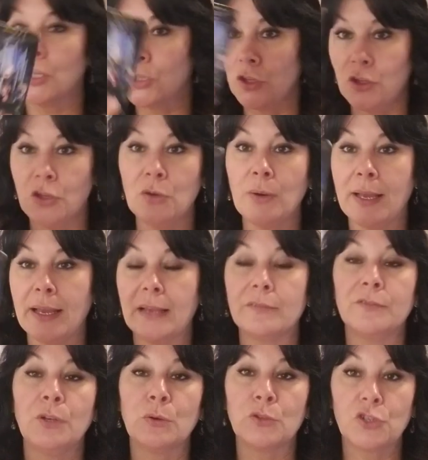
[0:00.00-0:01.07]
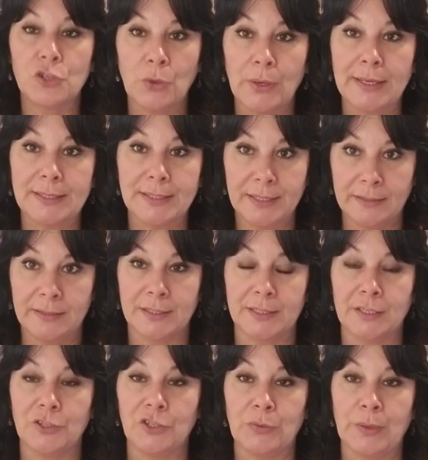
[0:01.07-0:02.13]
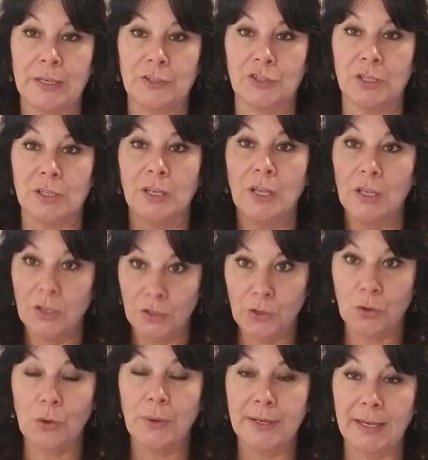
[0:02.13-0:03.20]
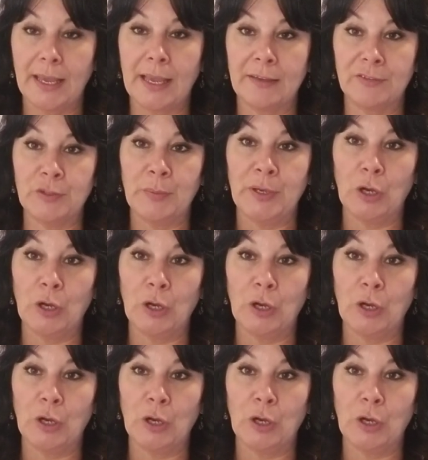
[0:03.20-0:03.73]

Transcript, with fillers: You have no choice in the situation. You're going to have to be